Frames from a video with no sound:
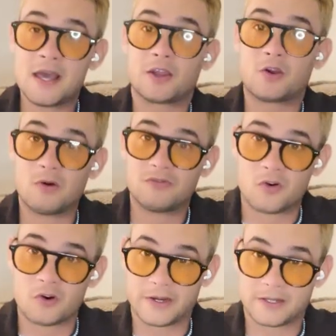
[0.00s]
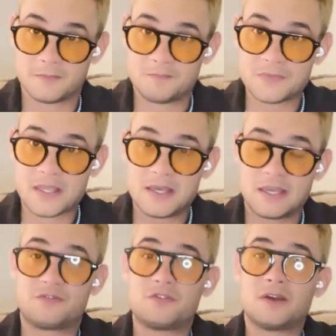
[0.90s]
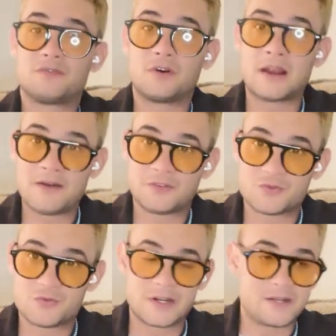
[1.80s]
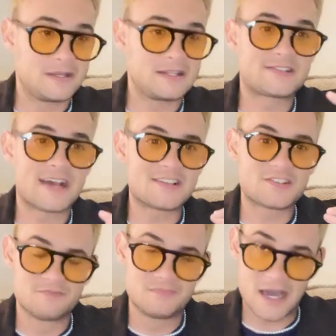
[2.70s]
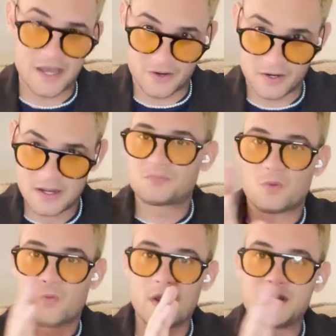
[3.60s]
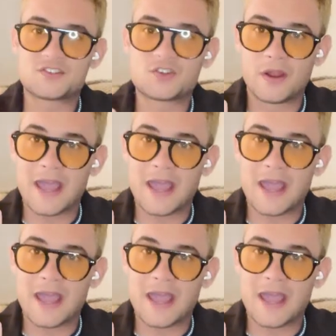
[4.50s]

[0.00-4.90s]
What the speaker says: go for it. If you ever have a dream, it doesn't matter when it's going to